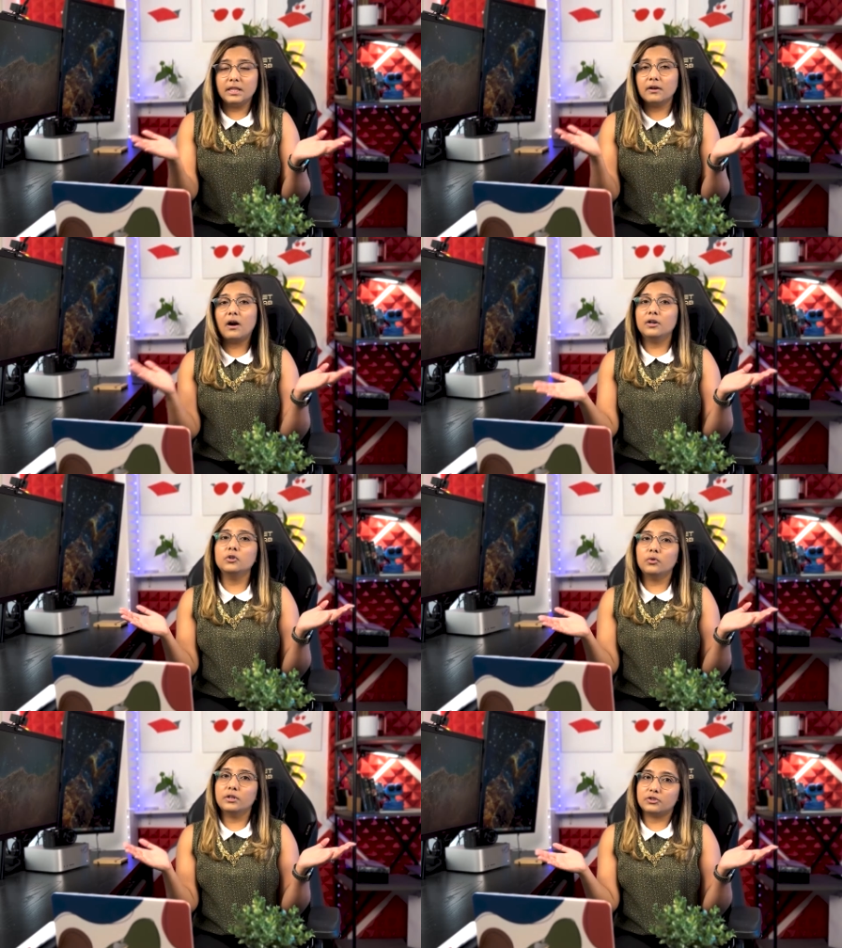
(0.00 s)
are
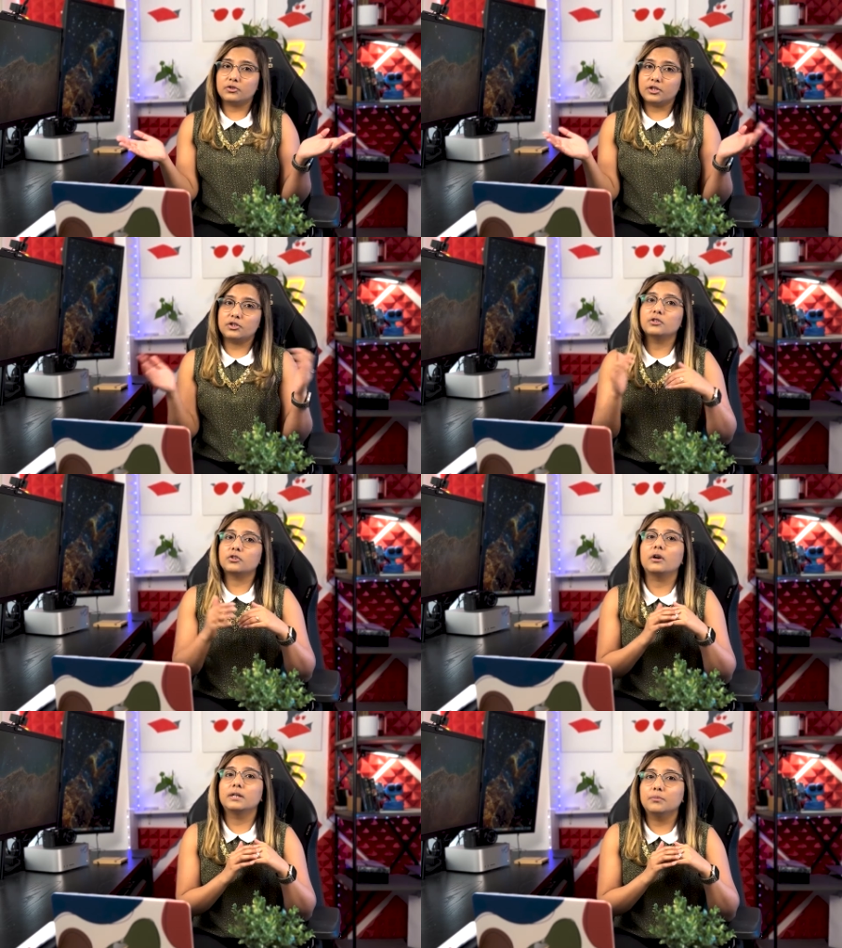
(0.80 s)
no restrictions
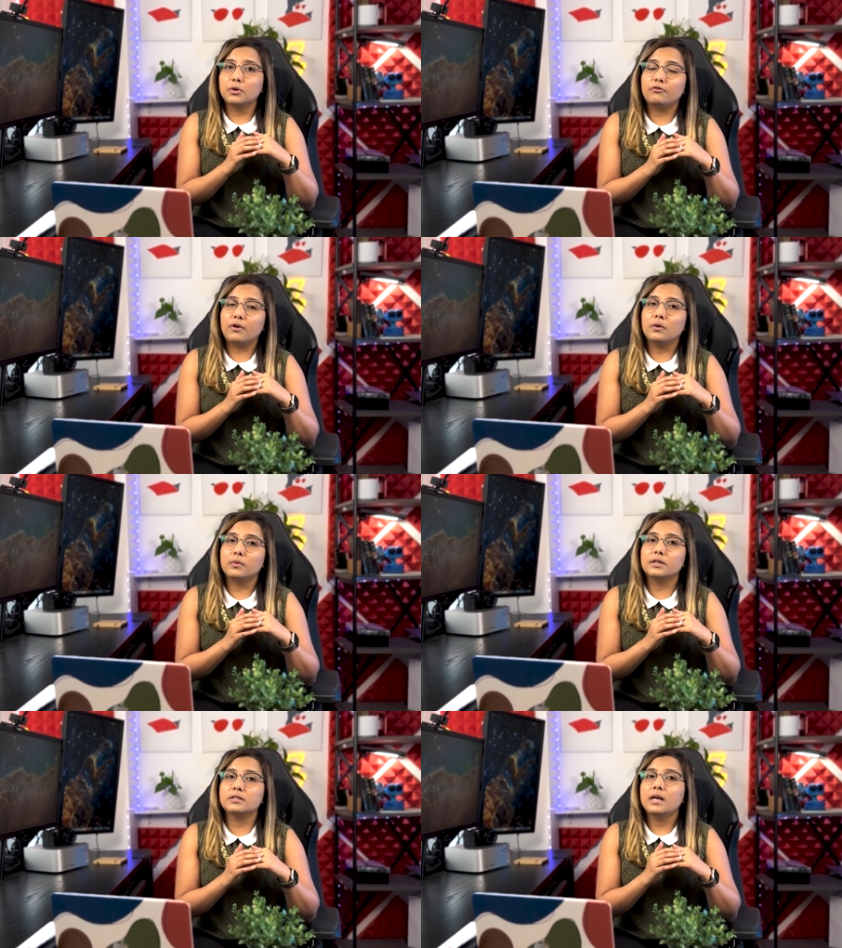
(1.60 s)
on number of
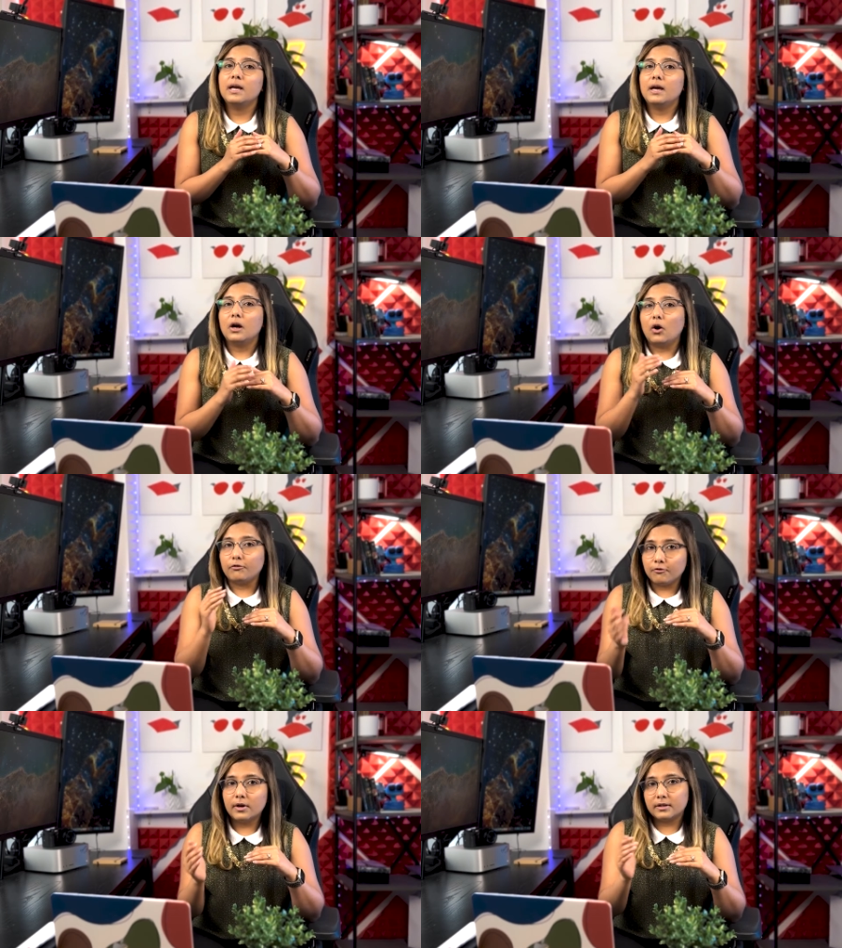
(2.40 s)
hours of
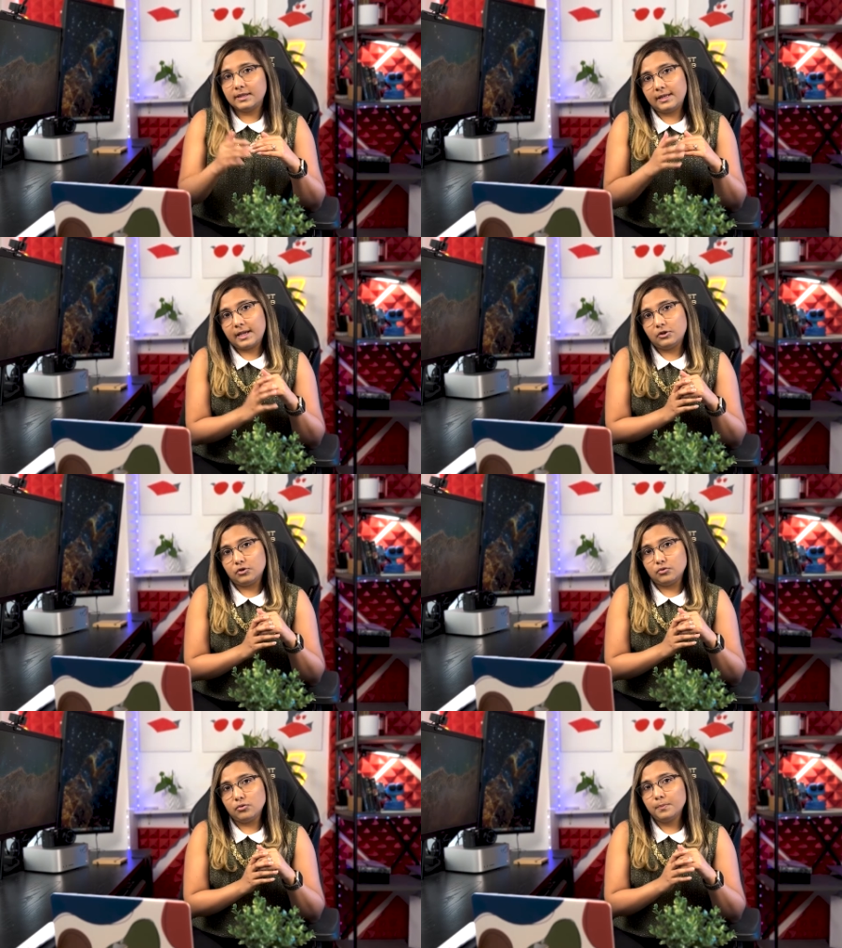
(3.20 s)
work they can
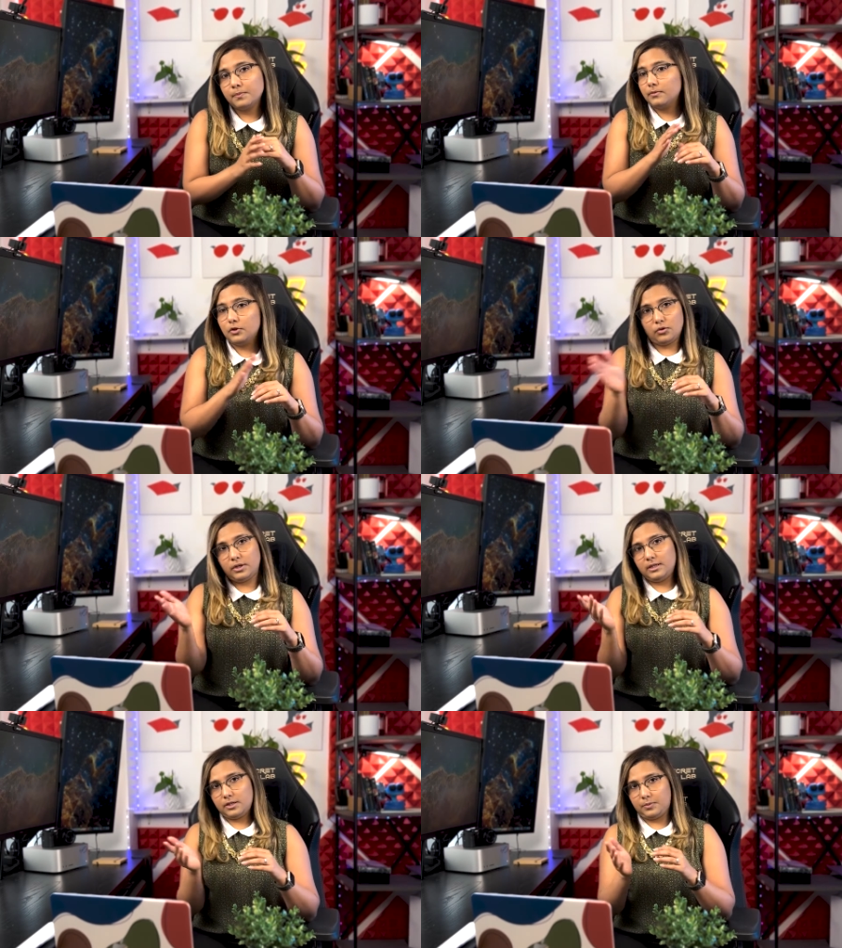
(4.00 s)
do
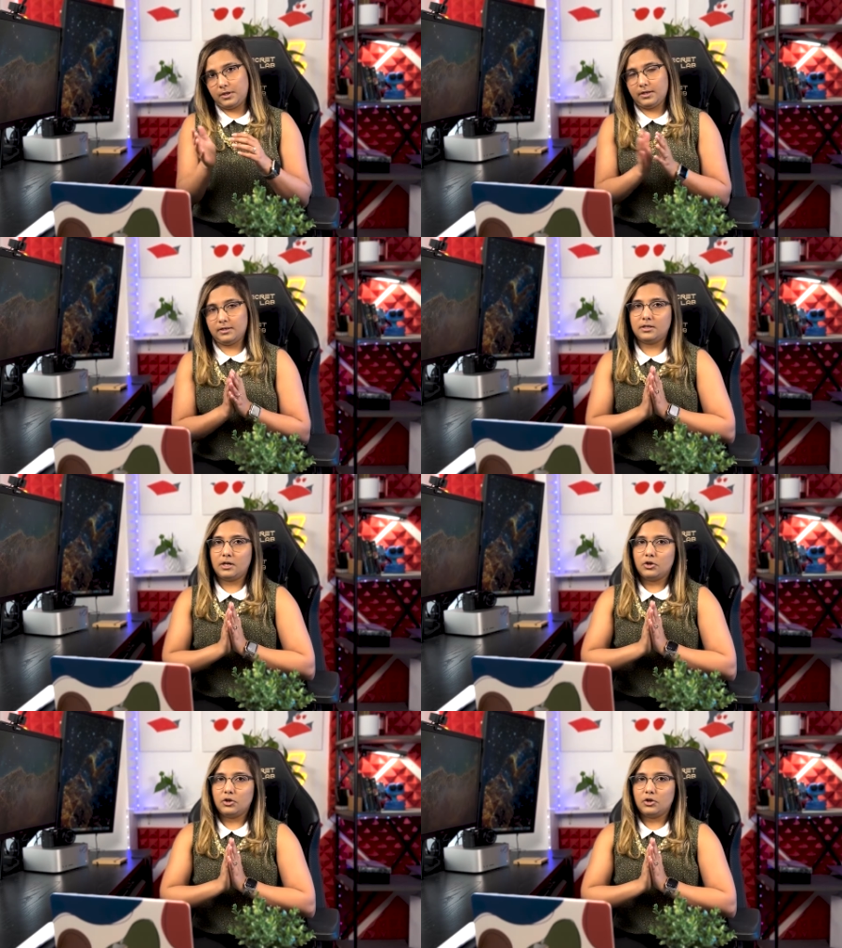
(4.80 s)
during this period.